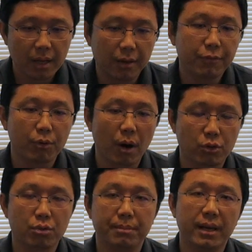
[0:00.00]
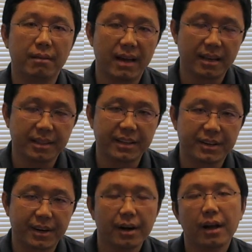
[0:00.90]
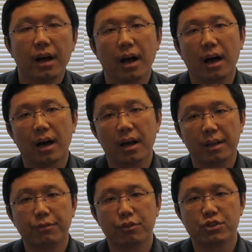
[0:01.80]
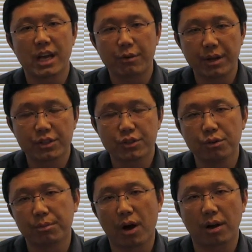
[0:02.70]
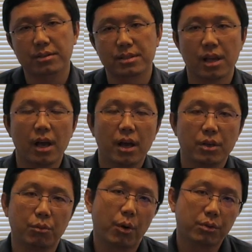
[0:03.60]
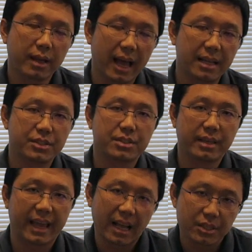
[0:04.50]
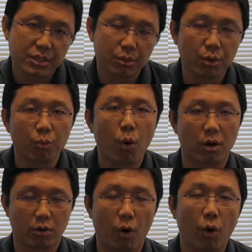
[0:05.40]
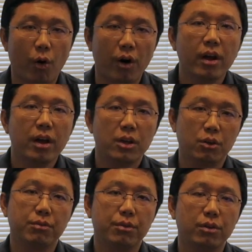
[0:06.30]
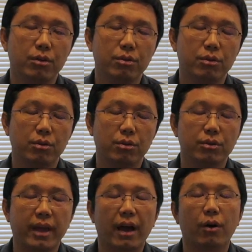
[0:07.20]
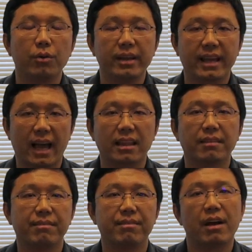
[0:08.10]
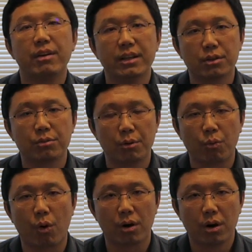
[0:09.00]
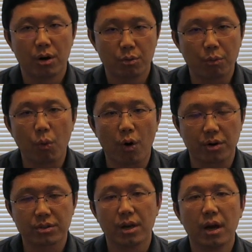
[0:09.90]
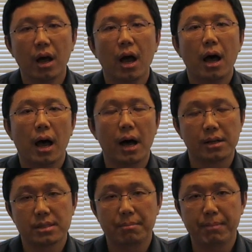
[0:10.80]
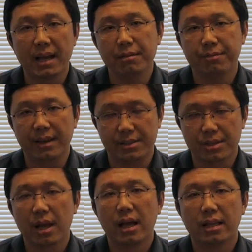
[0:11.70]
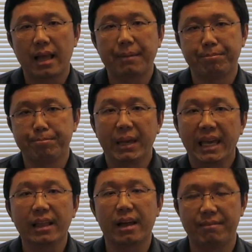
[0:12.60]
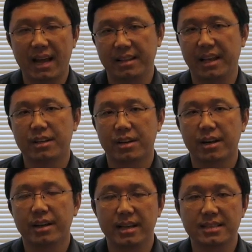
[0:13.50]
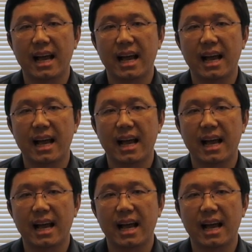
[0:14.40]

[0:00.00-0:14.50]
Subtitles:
if you want to be a validator, if you generate new blocks, you won't get reward, or you can only get very little reward. The benefit that being a validator is